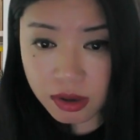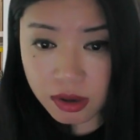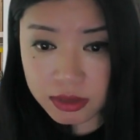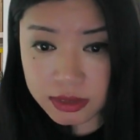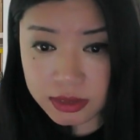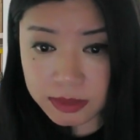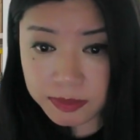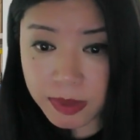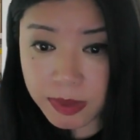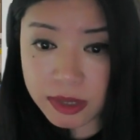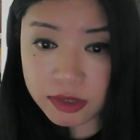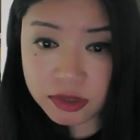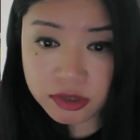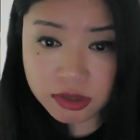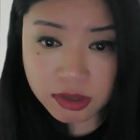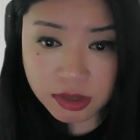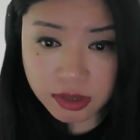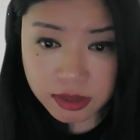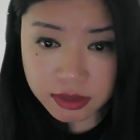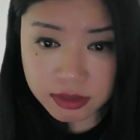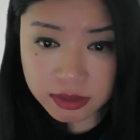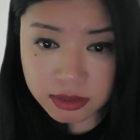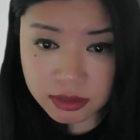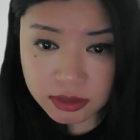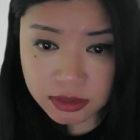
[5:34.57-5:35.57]

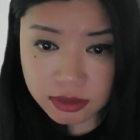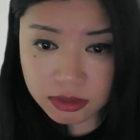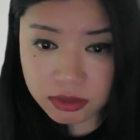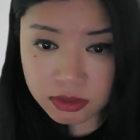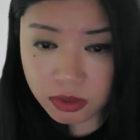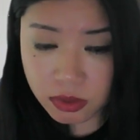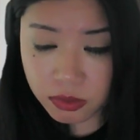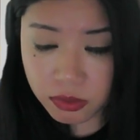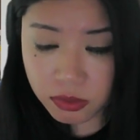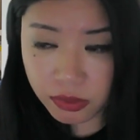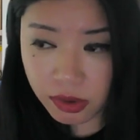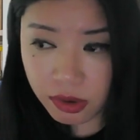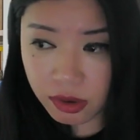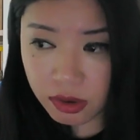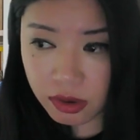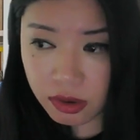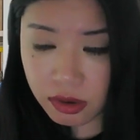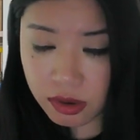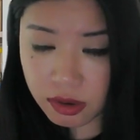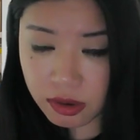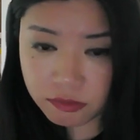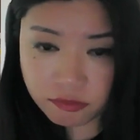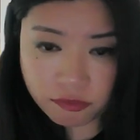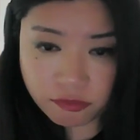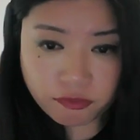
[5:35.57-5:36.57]
specialists, so they are